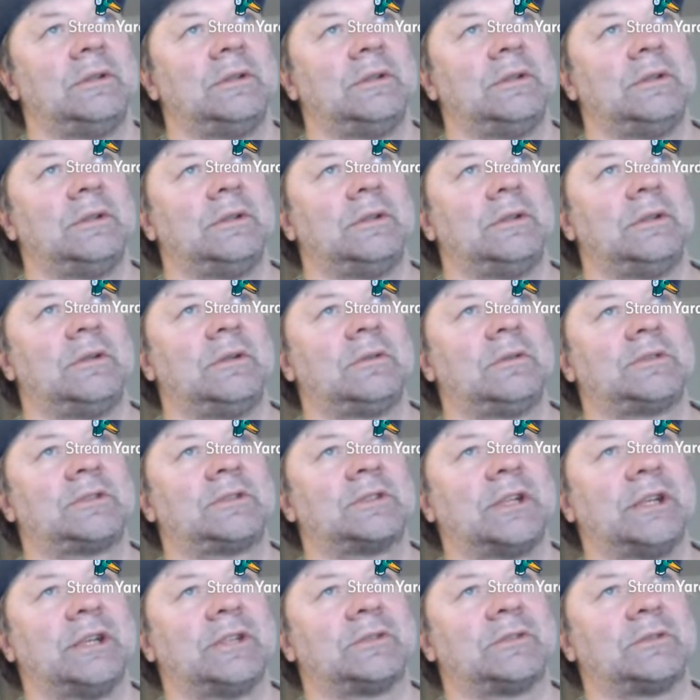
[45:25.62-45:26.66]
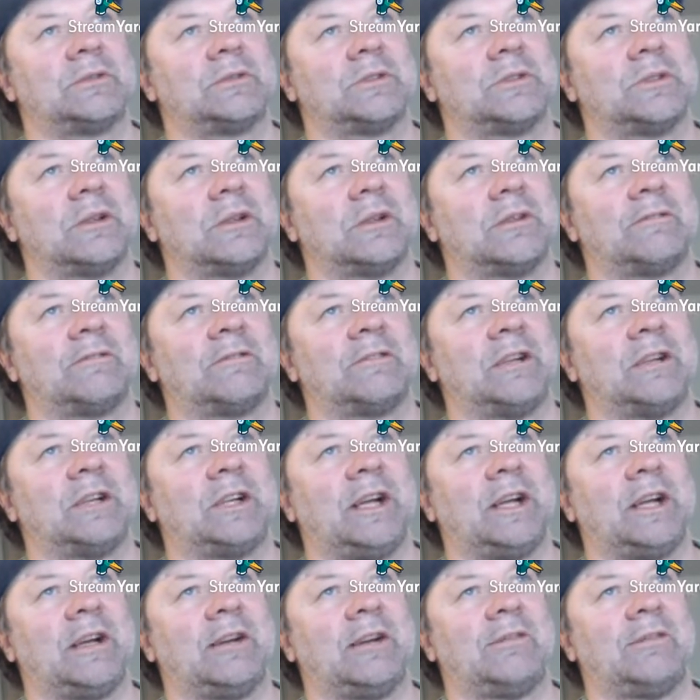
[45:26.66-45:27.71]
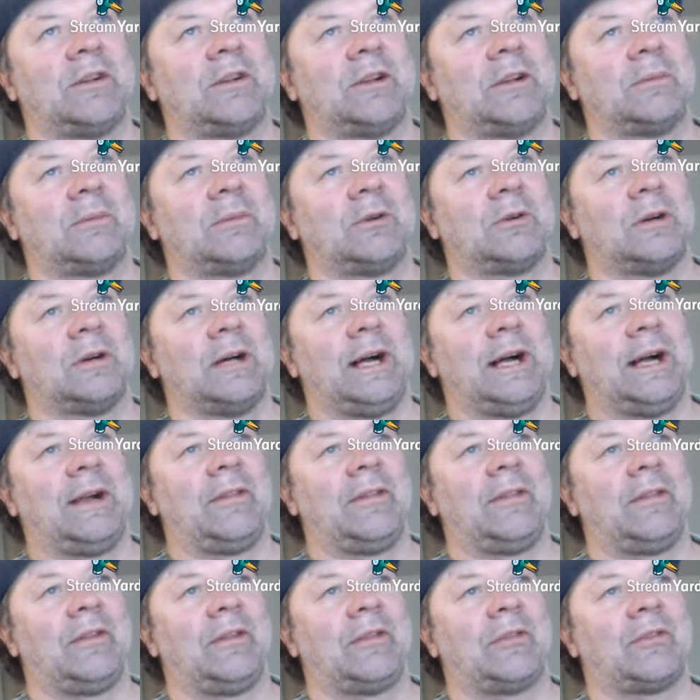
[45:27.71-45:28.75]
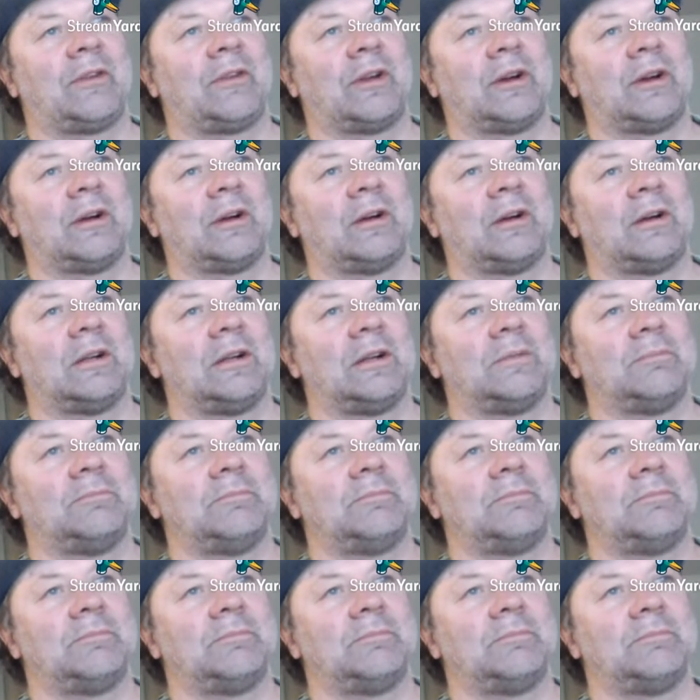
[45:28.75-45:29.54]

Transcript: No scheduled delivery date available at this time.